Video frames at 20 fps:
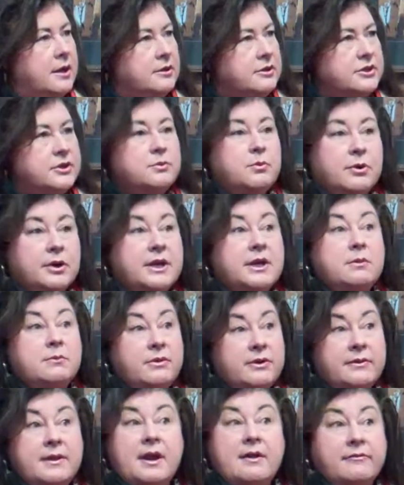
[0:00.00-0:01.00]
to working
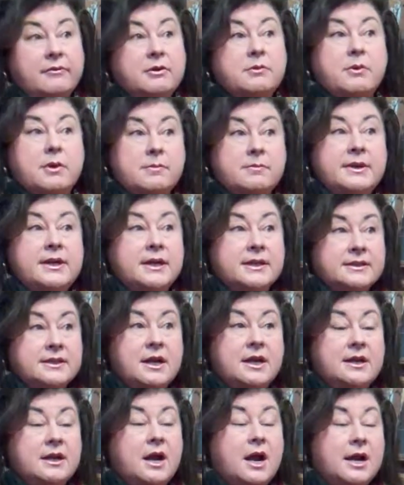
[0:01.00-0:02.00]
with everyone, because
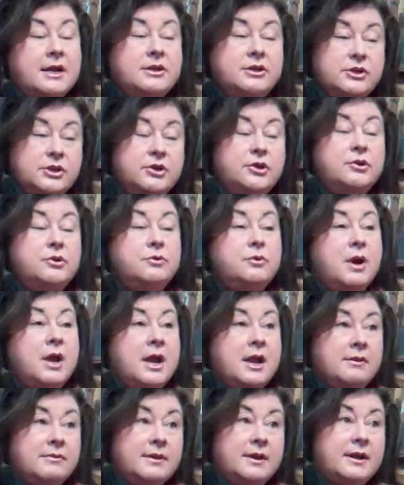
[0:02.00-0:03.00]
I knew
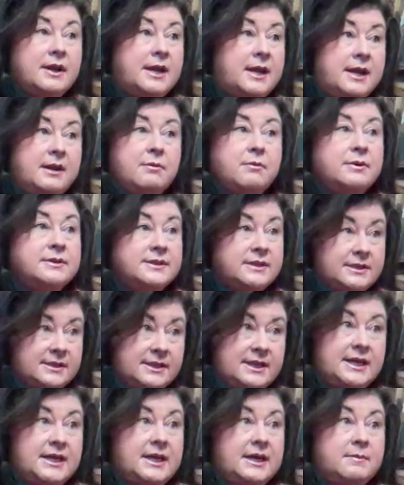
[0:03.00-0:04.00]
that it was a
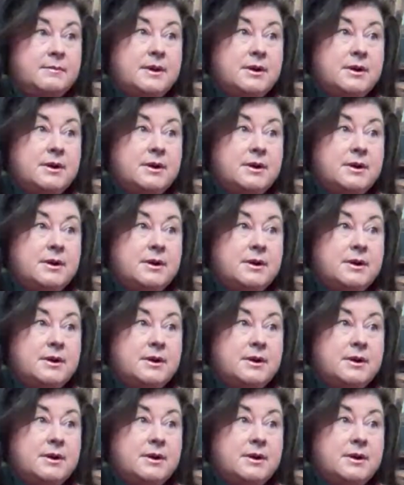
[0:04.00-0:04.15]
team.